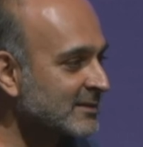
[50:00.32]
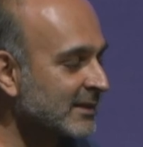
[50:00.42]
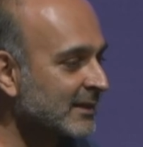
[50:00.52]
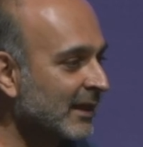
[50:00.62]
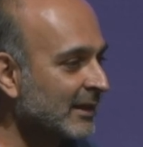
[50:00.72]

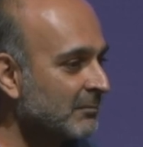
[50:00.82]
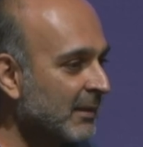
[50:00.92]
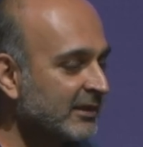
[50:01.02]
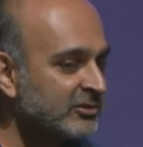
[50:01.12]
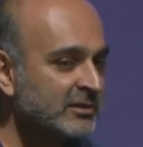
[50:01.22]
that I
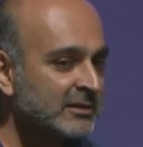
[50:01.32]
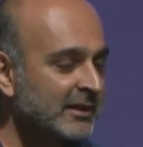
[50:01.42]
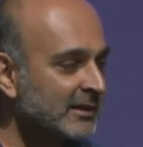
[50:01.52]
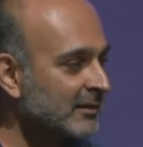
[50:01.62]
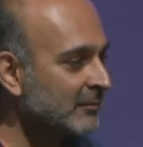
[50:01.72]
imagine
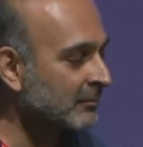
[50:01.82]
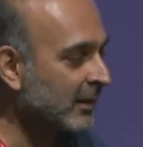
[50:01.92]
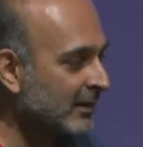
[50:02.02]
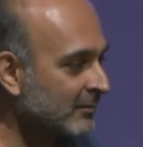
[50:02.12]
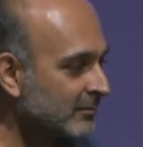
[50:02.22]
that
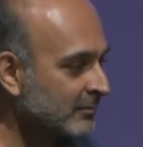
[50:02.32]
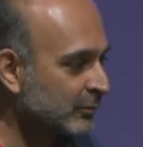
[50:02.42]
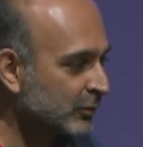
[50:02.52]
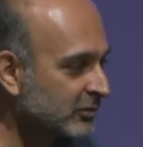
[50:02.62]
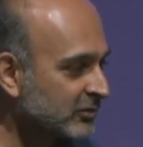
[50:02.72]
my
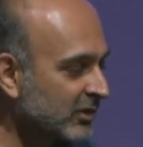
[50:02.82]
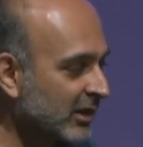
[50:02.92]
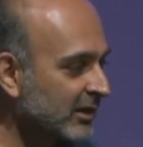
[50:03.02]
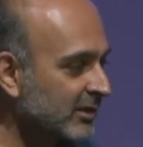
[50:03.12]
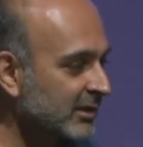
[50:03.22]
books
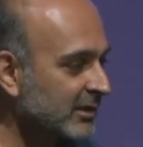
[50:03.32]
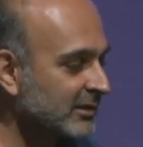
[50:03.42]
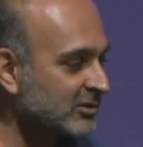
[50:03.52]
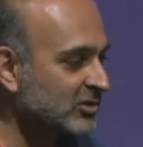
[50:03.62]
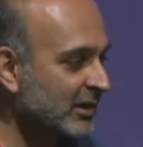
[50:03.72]
are a
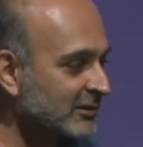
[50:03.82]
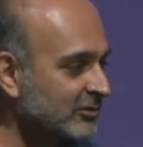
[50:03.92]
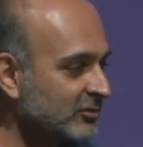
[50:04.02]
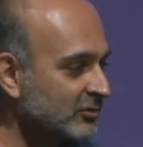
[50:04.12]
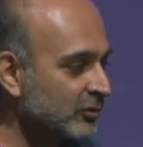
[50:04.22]

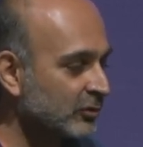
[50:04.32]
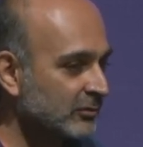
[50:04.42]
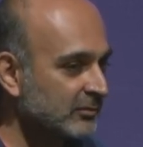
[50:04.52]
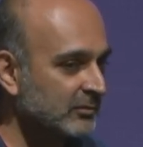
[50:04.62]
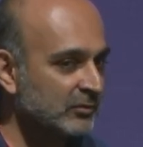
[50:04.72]
chance for
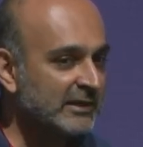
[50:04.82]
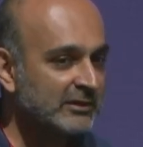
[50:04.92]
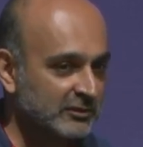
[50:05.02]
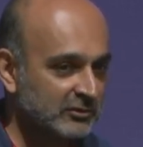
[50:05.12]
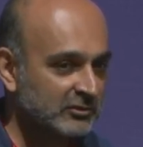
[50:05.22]

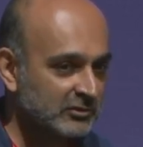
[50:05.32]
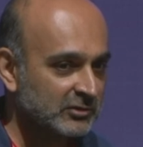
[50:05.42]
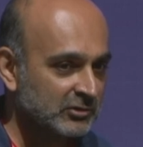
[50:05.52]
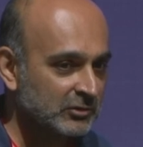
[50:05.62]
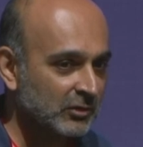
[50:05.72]
readers
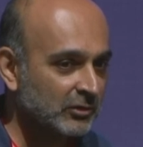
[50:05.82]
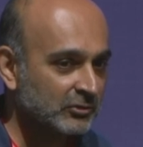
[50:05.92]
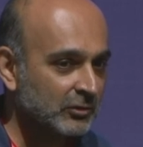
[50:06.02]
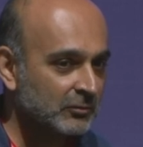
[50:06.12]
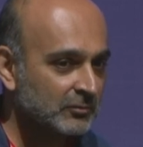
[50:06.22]
to
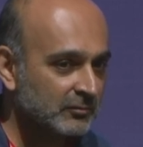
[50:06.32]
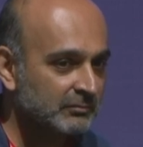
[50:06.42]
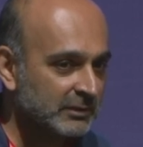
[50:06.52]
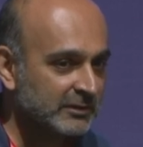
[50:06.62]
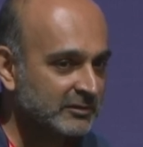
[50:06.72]
also
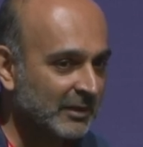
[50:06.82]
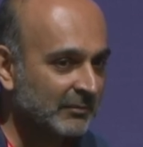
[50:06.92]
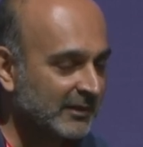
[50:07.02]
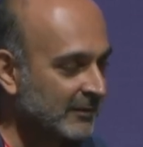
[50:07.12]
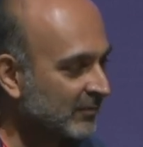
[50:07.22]
build
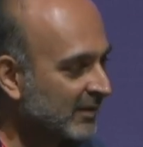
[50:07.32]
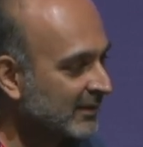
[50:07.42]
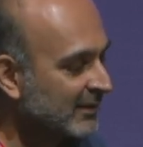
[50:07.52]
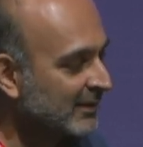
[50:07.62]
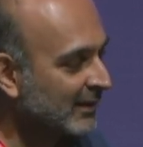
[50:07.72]
something.
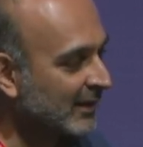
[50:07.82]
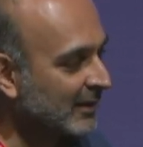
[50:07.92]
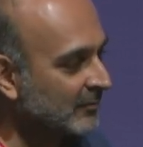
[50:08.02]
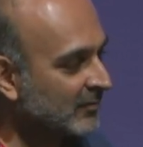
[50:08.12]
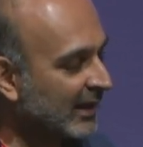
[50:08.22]

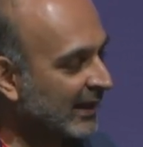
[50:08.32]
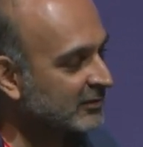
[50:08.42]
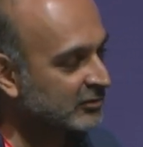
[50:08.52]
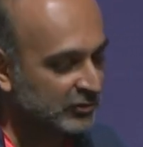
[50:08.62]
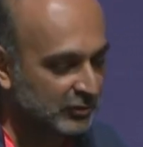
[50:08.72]
Um,
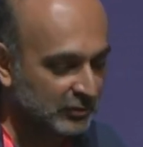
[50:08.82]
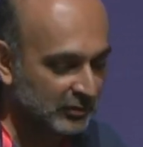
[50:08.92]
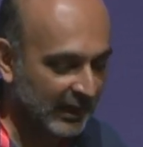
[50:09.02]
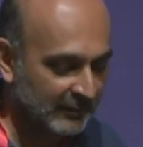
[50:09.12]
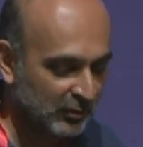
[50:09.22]
and so
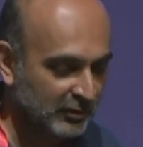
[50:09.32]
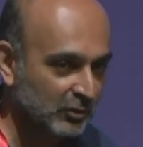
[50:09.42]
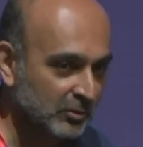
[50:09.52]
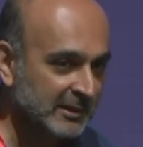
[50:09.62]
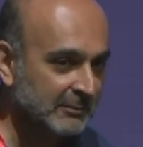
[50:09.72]
I'm not
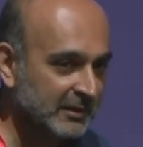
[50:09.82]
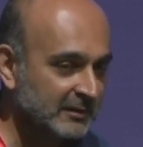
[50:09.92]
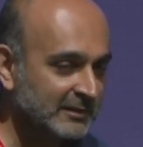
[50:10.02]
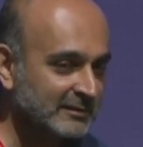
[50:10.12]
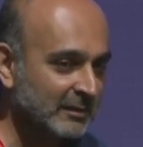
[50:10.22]
only
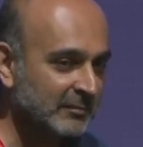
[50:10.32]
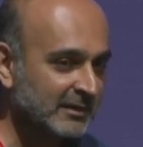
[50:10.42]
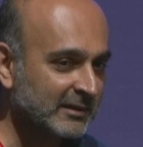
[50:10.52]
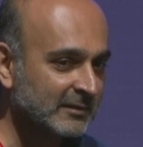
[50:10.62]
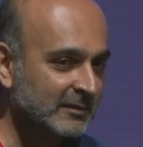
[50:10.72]
building
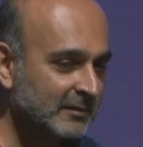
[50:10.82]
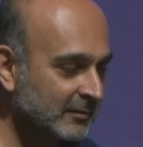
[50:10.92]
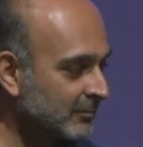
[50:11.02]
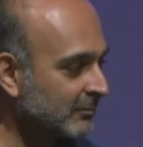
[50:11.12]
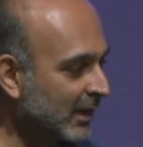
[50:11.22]
something
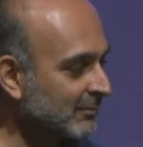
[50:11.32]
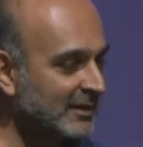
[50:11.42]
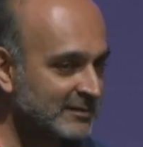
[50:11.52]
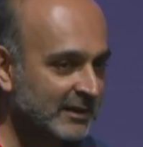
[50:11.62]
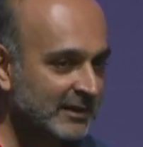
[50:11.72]
by
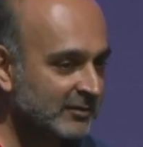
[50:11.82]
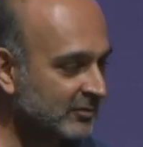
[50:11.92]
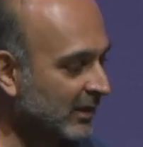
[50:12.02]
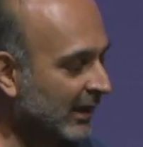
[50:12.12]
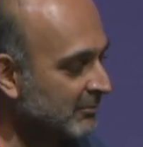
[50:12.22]
myself,
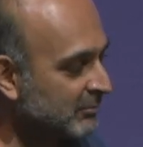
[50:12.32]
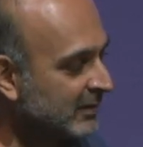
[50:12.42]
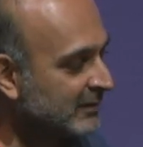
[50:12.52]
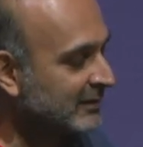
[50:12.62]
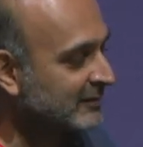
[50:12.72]
I'm
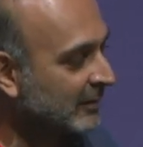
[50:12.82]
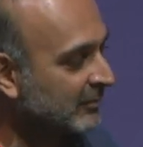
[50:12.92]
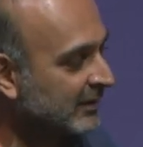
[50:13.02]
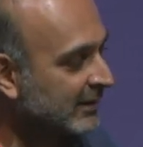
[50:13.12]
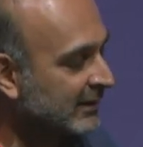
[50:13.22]
building
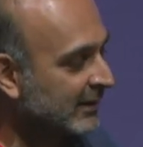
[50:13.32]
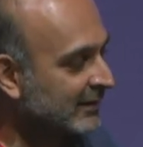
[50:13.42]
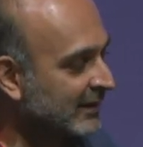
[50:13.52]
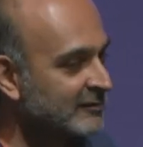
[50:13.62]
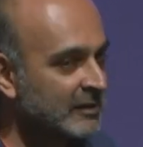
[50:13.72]
something that
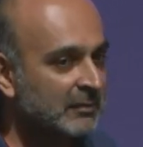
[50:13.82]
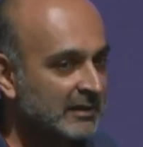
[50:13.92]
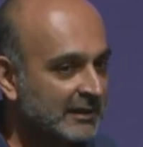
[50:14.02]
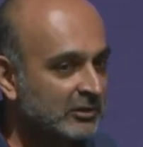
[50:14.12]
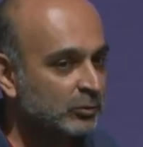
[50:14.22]
then
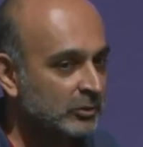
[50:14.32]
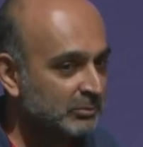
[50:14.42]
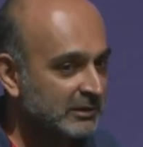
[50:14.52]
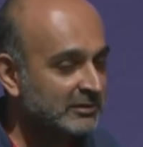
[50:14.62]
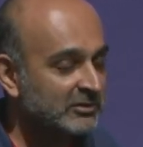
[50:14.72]
somebody else will
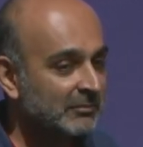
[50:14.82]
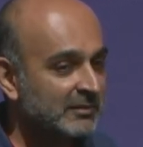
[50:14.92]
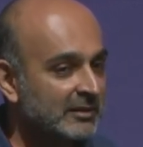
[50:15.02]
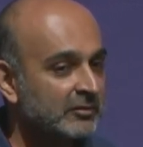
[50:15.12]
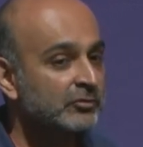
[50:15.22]
build
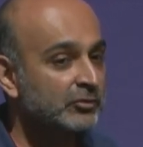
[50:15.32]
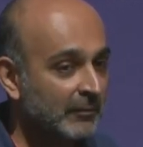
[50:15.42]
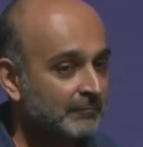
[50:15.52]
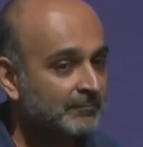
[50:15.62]
something from.